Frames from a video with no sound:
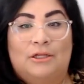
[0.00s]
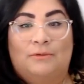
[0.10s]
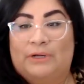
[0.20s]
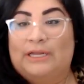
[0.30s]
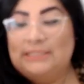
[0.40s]

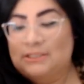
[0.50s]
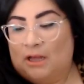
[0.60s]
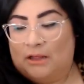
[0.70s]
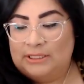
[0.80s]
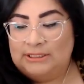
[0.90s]
when I
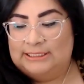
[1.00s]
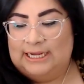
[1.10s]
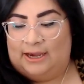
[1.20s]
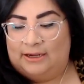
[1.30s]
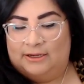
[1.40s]
saw this
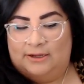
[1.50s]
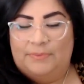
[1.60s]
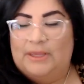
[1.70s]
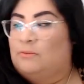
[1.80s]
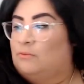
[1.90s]
deck,
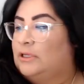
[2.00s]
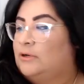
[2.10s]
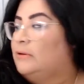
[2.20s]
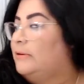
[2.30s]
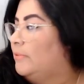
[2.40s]
it
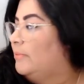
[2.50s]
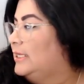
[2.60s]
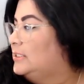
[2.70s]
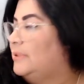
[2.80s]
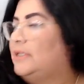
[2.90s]
literally
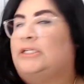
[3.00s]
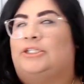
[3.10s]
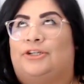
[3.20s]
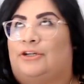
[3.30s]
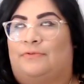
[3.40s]
reminds me, and I
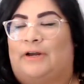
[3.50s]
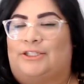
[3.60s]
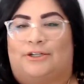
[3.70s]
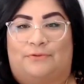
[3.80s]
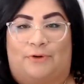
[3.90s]
should have I
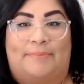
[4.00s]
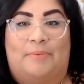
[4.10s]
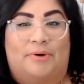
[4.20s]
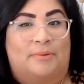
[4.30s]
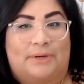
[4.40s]
should have grabbed
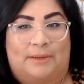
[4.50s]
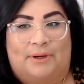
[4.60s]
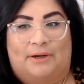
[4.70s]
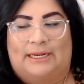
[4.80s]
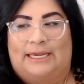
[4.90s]
the book, but I'm
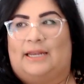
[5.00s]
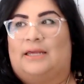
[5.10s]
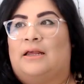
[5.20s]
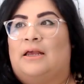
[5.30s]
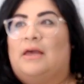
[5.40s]
not gonna get
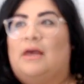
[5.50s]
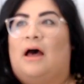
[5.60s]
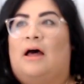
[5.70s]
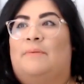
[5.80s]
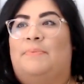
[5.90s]
it.
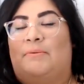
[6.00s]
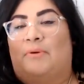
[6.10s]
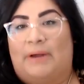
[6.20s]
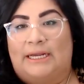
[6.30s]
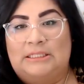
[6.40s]
Um, it
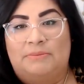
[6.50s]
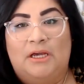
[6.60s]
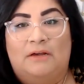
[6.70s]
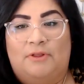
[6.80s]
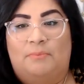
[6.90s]
reminds me
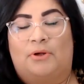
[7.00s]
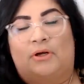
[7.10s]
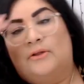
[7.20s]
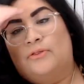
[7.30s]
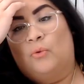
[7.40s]
of the
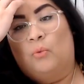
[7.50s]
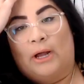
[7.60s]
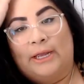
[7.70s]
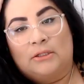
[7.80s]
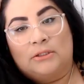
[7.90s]
book The
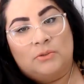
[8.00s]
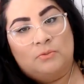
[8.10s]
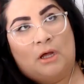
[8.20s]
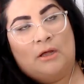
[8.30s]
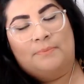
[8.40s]
Wild
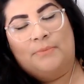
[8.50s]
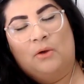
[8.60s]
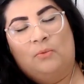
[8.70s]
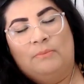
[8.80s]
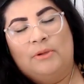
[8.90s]
um,
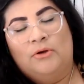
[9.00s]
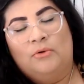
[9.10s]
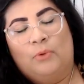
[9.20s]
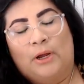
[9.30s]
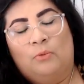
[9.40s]
Women Who
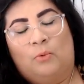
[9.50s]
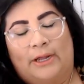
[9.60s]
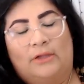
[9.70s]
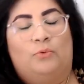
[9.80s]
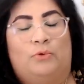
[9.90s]
Run
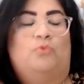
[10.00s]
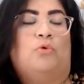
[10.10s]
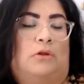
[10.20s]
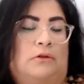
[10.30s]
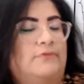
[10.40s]
Wild with
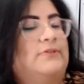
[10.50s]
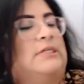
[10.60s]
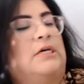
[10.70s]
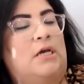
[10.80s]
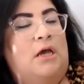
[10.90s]
Wolves.
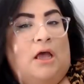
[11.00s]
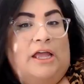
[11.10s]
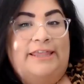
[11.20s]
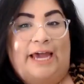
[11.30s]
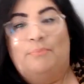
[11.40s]

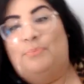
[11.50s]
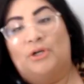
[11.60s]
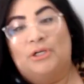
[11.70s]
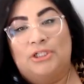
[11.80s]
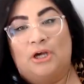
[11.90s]
That
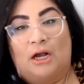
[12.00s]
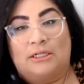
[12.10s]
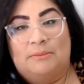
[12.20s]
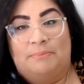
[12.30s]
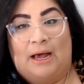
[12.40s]
book
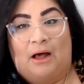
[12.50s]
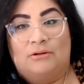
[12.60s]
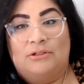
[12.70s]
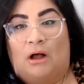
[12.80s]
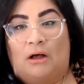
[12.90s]
talks
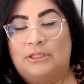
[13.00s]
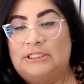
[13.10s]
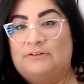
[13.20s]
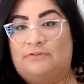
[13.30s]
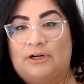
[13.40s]
about all the
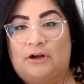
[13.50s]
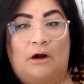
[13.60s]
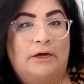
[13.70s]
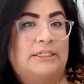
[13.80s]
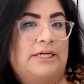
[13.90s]
different
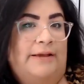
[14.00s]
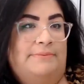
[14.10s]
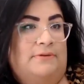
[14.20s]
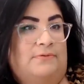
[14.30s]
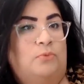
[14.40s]

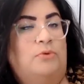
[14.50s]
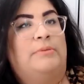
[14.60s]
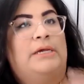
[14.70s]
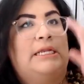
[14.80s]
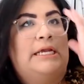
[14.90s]
archetypes of the
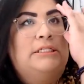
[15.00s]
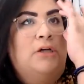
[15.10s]
woman. It